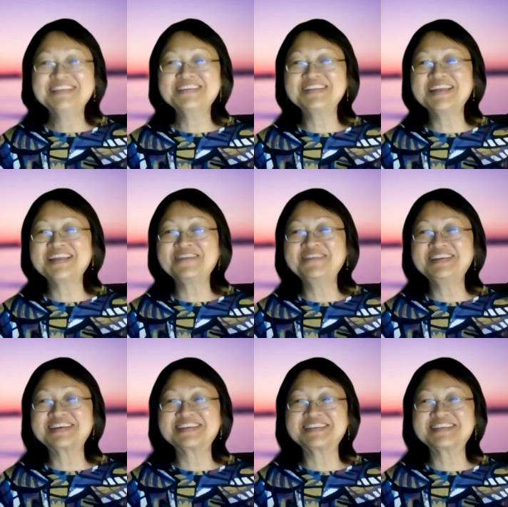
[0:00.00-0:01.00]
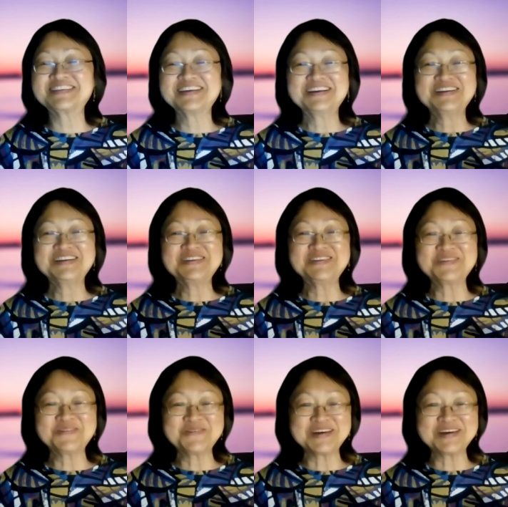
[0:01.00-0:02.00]
So let me just
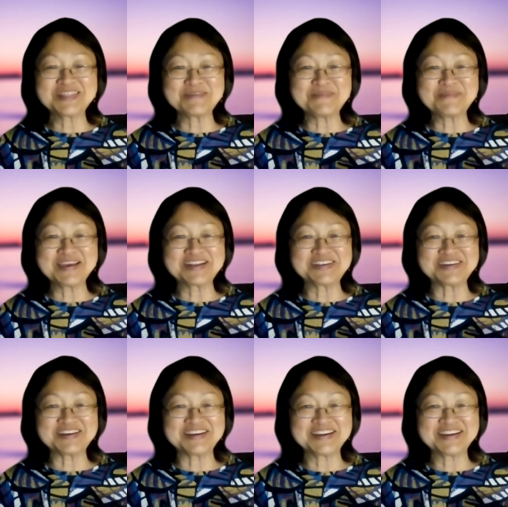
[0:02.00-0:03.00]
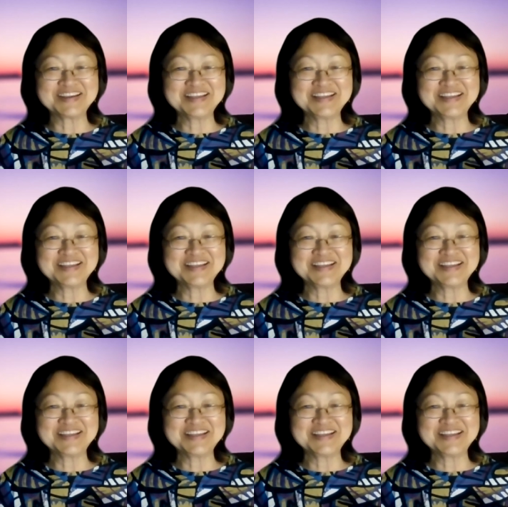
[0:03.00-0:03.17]
show what the picture